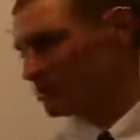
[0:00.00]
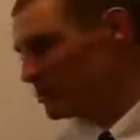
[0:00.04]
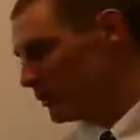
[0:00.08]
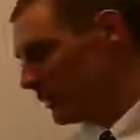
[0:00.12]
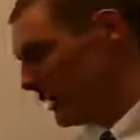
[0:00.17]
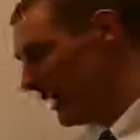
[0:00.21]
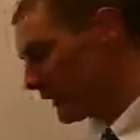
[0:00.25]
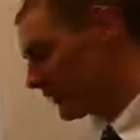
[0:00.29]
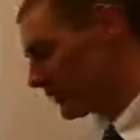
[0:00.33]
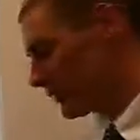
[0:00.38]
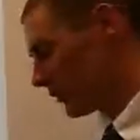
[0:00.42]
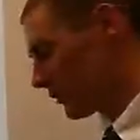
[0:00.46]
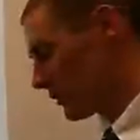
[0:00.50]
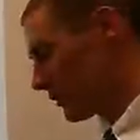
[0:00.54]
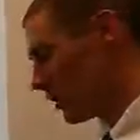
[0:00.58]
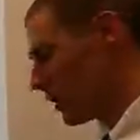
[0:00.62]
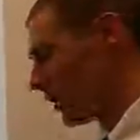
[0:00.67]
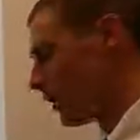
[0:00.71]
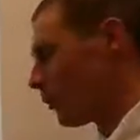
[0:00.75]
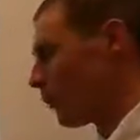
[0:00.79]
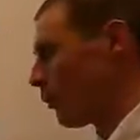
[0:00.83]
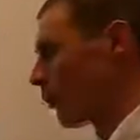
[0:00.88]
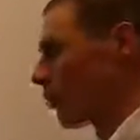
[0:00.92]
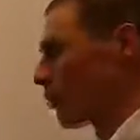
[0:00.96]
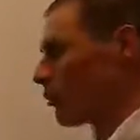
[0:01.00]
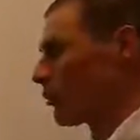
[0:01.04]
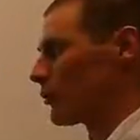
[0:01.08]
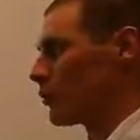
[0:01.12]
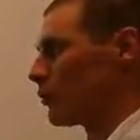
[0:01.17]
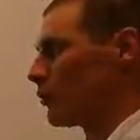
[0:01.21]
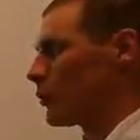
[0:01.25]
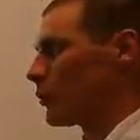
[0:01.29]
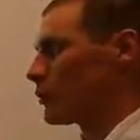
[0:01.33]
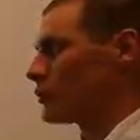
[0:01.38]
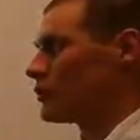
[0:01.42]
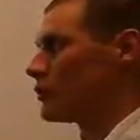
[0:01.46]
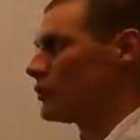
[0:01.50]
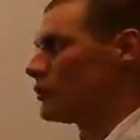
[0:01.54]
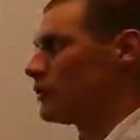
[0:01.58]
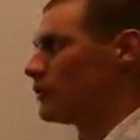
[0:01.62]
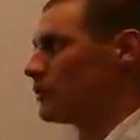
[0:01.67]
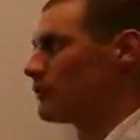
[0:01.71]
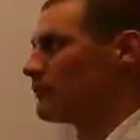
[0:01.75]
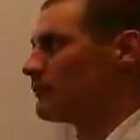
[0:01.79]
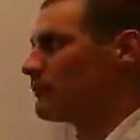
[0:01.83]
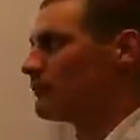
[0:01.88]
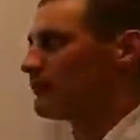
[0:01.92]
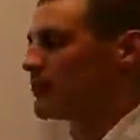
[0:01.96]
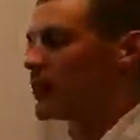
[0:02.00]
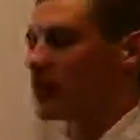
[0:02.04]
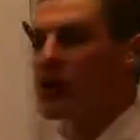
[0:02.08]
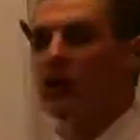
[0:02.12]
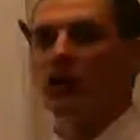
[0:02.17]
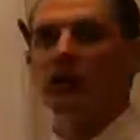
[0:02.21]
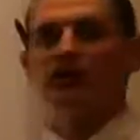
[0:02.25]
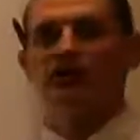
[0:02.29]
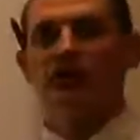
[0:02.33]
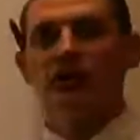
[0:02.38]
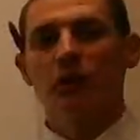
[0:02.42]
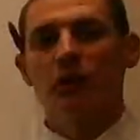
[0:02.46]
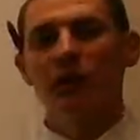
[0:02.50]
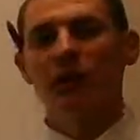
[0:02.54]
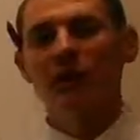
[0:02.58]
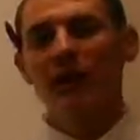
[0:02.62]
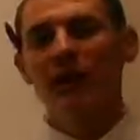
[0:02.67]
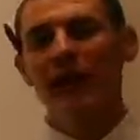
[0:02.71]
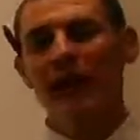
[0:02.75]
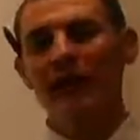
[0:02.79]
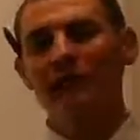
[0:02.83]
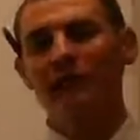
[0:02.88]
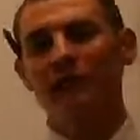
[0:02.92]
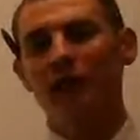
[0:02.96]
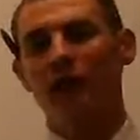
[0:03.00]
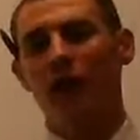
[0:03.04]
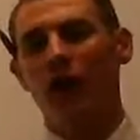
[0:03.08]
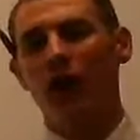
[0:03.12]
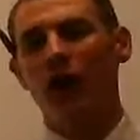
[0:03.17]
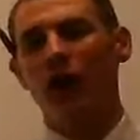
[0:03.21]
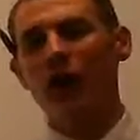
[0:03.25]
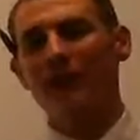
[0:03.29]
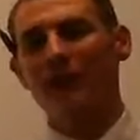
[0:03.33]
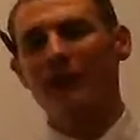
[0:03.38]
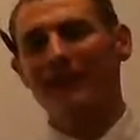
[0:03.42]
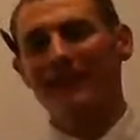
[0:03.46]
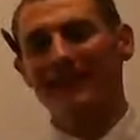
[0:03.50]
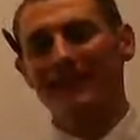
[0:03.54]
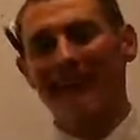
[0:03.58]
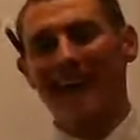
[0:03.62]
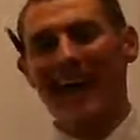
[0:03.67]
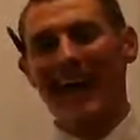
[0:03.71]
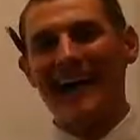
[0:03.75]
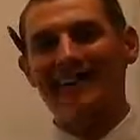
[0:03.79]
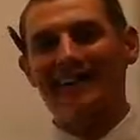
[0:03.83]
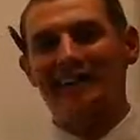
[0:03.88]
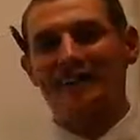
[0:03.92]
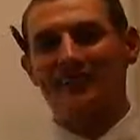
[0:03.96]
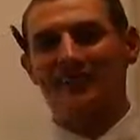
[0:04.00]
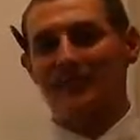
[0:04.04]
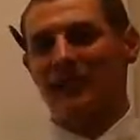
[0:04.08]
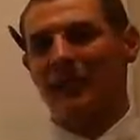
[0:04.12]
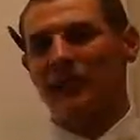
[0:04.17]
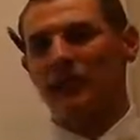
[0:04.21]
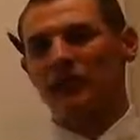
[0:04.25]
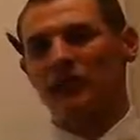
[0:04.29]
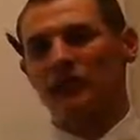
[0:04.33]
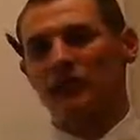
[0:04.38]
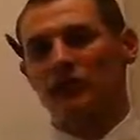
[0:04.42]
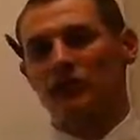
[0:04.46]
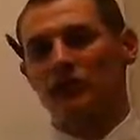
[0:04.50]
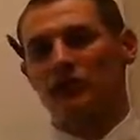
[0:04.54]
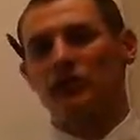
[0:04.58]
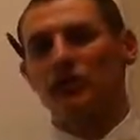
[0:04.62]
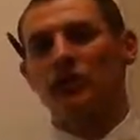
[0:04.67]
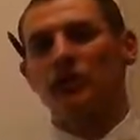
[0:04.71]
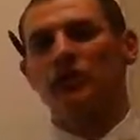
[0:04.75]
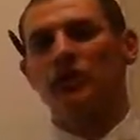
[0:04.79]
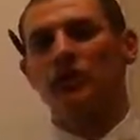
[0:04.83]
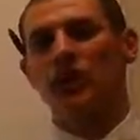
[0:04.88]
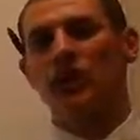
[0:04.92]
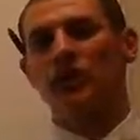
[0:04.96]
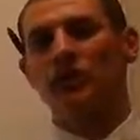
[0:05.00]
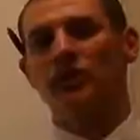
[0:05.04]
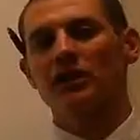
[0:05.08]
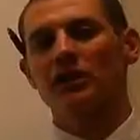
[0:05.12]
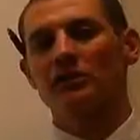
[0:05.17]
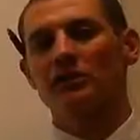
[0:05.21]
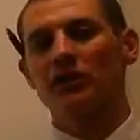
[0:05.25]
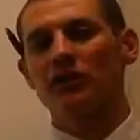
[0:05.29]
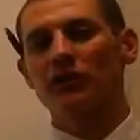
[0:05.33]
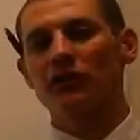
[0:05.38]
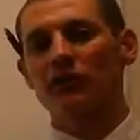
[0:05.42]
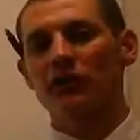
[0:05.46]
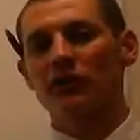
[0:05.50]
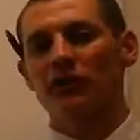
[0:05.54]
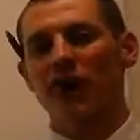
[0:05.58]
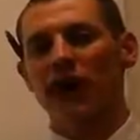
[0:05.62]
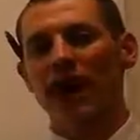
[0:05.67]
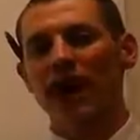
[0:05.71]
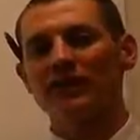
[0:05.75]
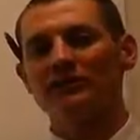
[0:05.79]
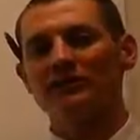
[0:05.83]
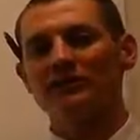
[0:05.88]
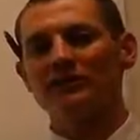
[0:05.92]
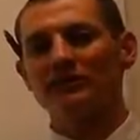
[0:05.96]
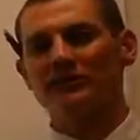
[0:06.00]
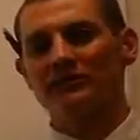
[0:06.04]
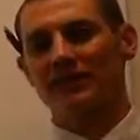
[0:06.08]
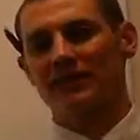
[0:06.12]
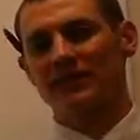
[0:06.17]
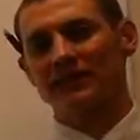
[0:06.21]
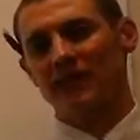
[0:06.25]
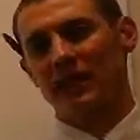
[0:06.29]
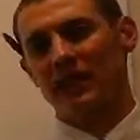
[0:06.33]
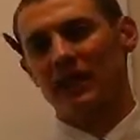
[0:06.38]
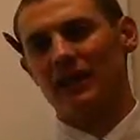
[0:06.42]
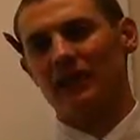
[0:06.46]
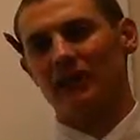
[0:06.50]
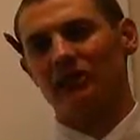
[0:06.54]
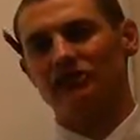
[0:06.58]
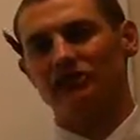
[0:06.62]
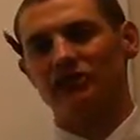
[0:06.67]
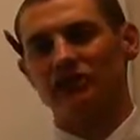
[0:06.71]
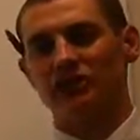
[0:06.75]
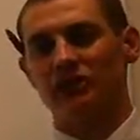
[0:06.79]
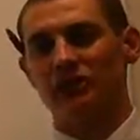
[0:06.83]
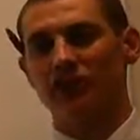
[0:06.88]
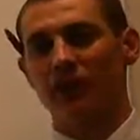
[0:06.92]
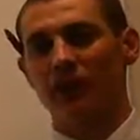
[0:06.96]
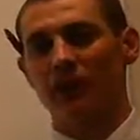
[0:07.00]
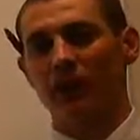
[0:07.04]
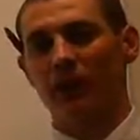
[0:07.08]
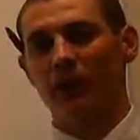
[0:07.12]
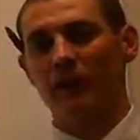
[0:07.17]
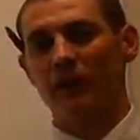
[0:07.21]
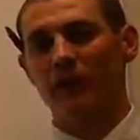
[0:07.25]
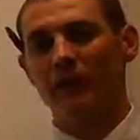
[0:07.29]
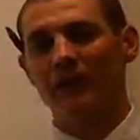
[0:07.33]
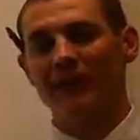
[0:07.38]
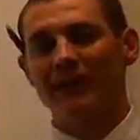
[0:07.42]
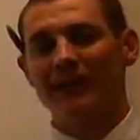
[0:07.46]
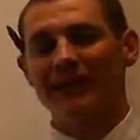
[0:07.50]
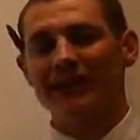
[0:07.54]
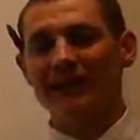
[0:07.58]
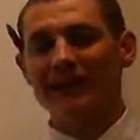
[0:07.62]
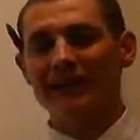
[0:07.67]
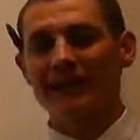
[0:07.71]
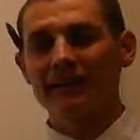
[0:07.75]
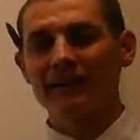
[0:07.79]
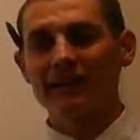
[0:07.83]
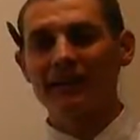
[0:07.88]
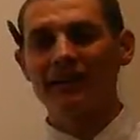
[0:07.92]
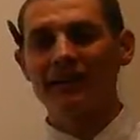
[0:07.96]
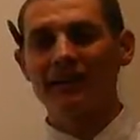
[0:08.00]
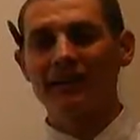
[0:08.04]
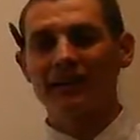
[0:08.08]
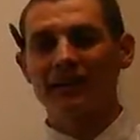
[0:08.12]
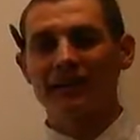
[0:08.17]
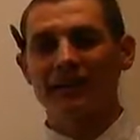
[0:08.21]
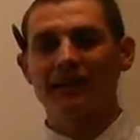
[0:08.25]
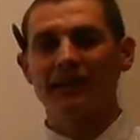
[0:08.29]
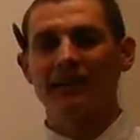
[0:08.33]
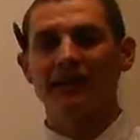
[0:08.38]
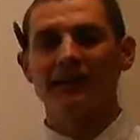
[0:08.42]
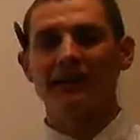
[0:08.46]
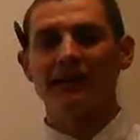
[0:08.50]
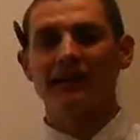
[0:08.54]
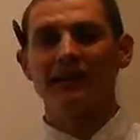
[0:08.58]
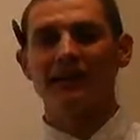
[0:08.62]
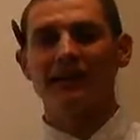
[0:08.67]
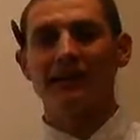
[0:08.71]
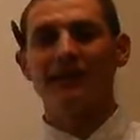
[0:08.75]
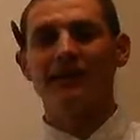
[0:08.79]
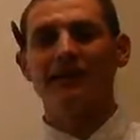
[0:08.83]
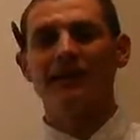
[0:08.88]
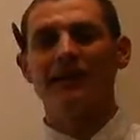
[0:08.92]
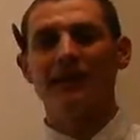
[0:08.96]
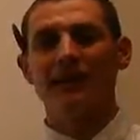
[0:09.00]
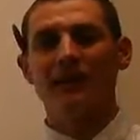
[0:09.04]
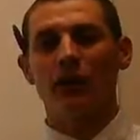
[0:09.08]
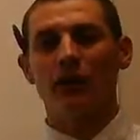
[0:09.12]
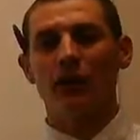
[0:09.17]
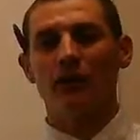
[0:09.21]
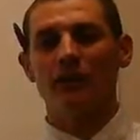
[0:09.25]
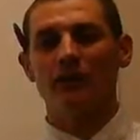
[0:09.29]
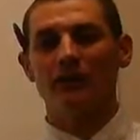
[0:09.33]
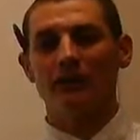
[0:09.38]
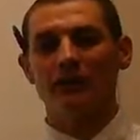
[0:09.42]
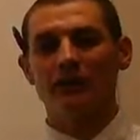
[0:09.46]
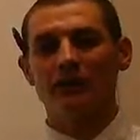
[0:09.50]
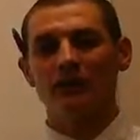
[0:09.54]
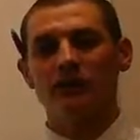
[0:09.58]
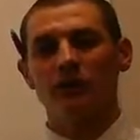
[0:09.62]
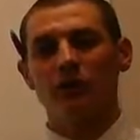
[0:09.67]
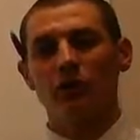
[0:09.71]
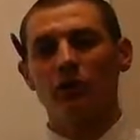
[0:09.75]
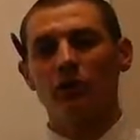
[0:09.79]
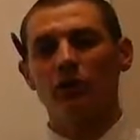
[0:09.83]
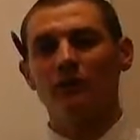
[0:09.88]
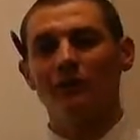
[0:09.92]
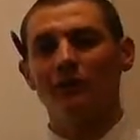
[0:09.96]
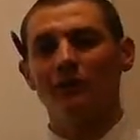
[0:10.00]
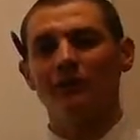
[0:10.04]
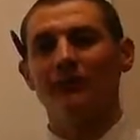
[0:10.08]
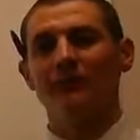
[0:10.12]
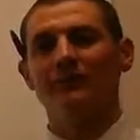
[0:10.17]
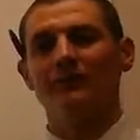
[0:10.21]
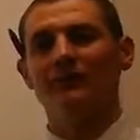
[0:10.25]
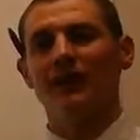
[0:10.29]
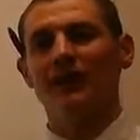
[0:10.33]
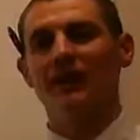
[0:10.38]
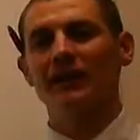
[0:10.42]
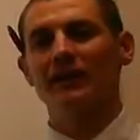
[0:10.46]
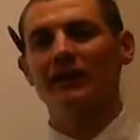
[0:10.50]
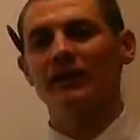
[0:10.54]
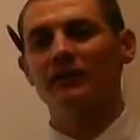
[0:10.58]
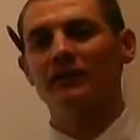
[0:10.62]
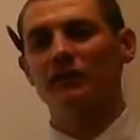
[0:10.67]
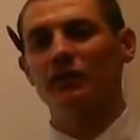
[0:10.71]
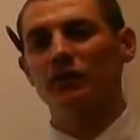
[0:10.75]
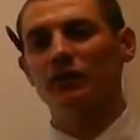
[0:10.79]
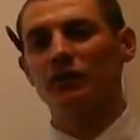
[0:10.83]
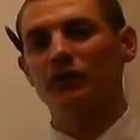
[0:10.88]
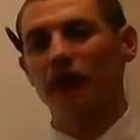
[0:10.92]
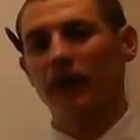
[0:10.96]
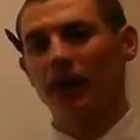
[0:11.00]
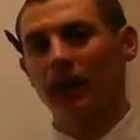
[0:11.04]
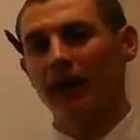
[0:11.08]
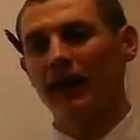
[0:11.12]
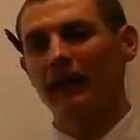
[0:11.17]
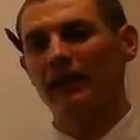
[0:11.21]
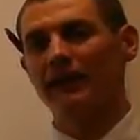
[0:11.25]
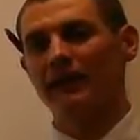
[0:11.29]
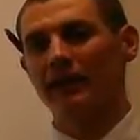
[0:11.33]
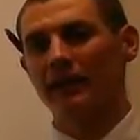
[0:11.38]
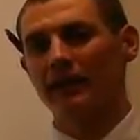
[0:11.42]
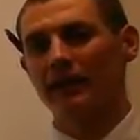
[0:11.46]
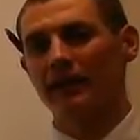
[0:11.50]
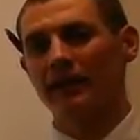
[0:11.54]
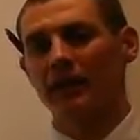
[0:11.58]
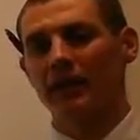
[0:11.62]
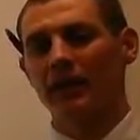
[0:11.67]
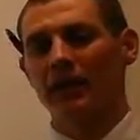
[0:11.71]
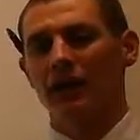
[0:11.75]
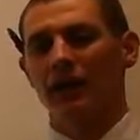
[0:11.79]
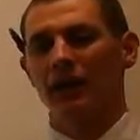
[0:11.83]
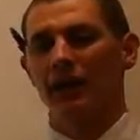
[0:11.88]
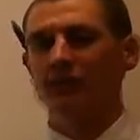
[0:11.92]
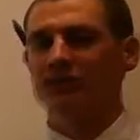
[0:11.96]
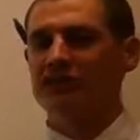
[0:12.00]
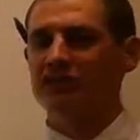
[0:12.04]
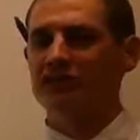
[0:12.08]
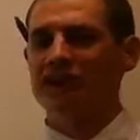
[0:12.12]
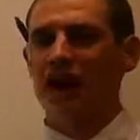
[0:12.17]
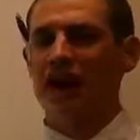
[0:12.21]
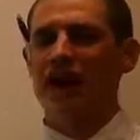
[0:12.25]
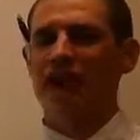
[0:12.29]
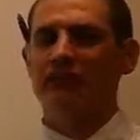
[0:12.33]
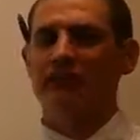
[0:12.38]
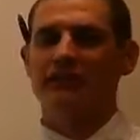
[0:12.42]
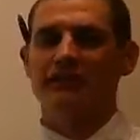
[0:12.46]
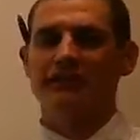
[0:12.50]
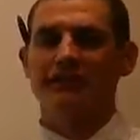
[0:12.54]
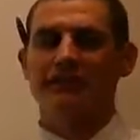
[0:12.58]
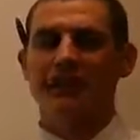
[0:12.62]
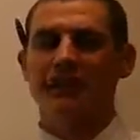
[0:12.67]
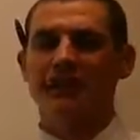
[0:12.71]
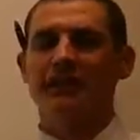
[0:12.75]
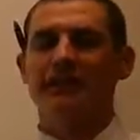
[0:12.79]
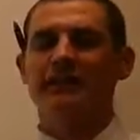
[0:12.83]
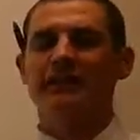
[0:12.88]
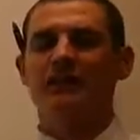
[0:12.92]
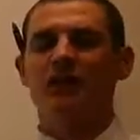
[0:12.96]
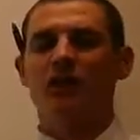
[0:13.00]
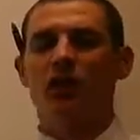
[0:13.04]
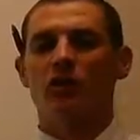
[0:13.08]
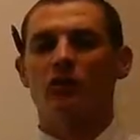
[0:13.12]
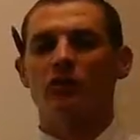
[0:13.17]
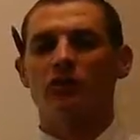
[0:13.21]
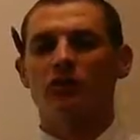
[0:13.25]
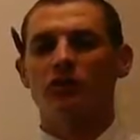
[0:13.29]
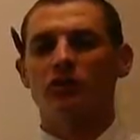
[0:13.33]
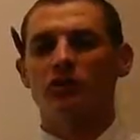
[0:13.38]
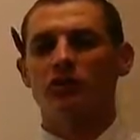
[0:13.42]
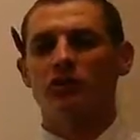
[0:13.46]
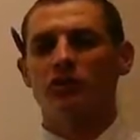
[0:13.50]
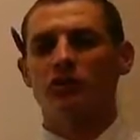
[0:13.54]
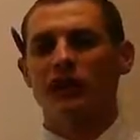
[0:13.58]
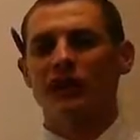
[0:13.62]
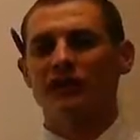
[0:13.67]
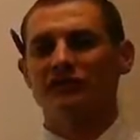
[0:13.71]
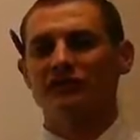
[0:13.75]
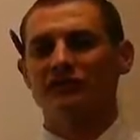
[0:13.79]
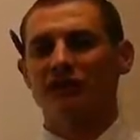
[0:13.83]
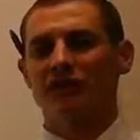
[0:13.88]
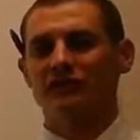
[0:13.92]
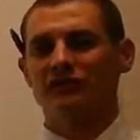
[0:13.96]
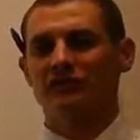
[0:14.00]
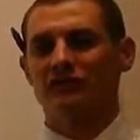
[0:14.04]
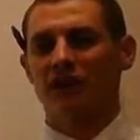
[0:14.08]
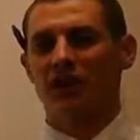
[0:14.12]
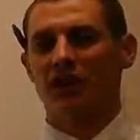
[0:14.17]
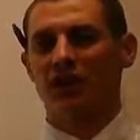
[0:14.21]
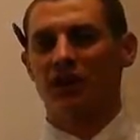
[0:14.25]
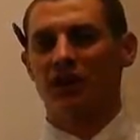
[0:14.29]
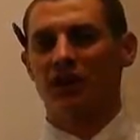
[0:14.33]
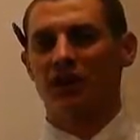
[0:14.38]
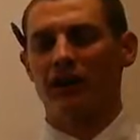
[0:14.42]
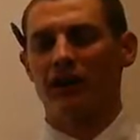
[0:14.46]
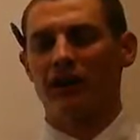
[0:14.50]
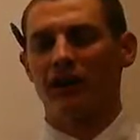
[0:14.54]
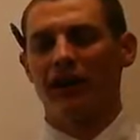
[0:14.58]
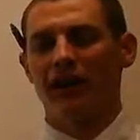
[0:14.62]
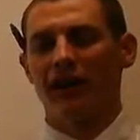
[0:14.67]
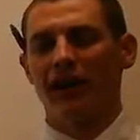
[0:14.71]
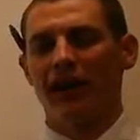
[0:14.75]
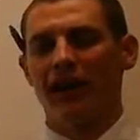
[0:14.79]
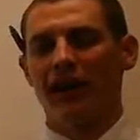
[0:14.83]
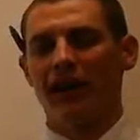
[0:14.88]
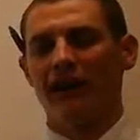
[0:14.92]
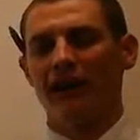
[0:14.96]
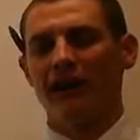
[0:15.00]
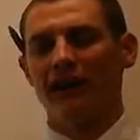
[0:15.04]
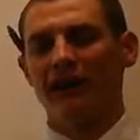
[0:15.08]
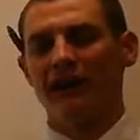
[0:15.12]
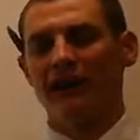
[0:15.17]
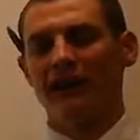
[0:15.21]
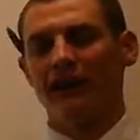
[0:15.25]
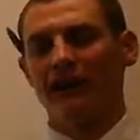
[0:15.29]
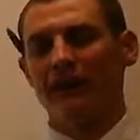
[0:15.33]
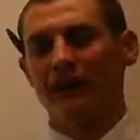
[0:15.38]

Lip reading: to enter World War II? So we left off last lecture talking about the rise of dictators in Europe, Italy invading Ethiopia, Germany invading the Rhineland, Stalin taking over the USSR and